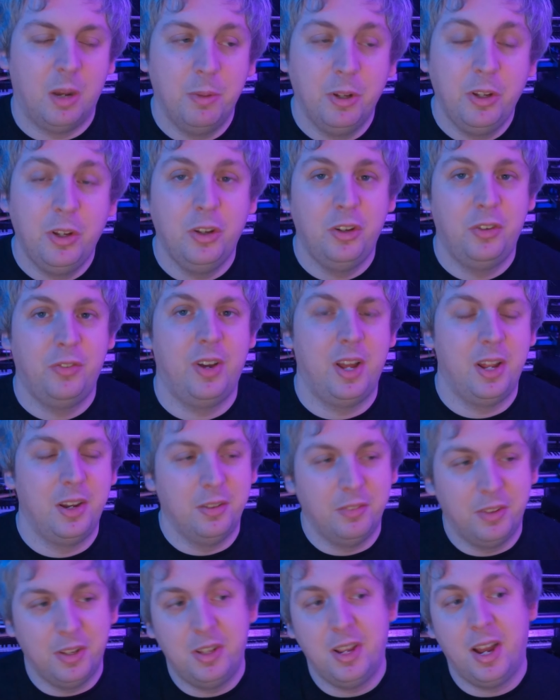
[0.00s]
I'm a huge fan
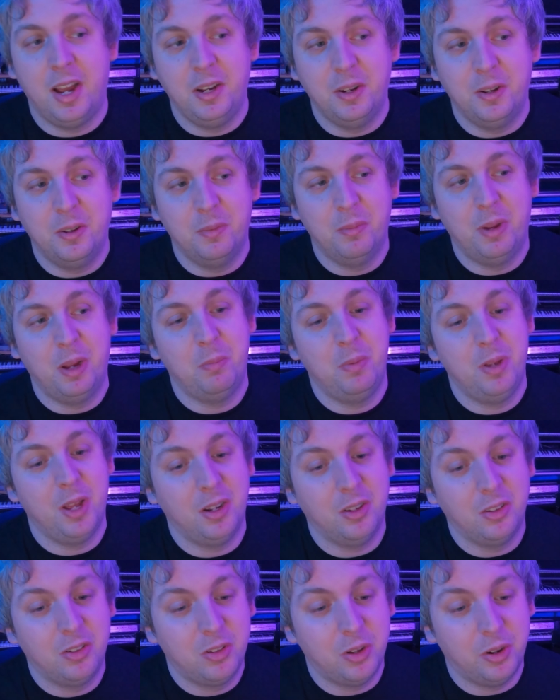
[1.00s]
of the Dyno My
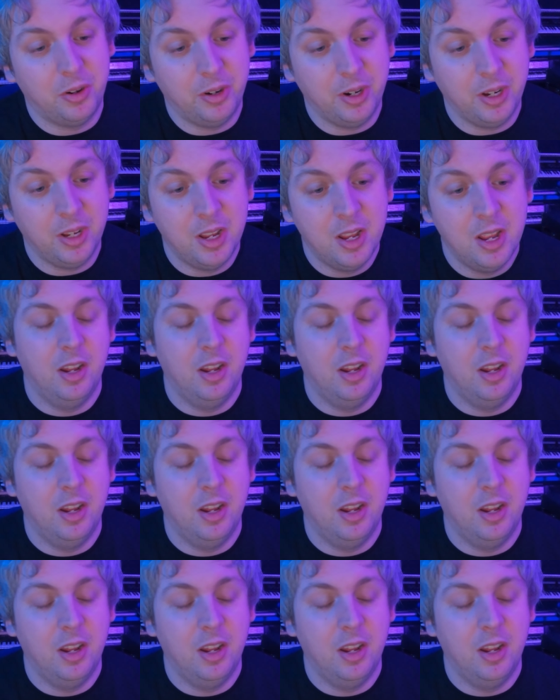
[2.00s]
Piano story,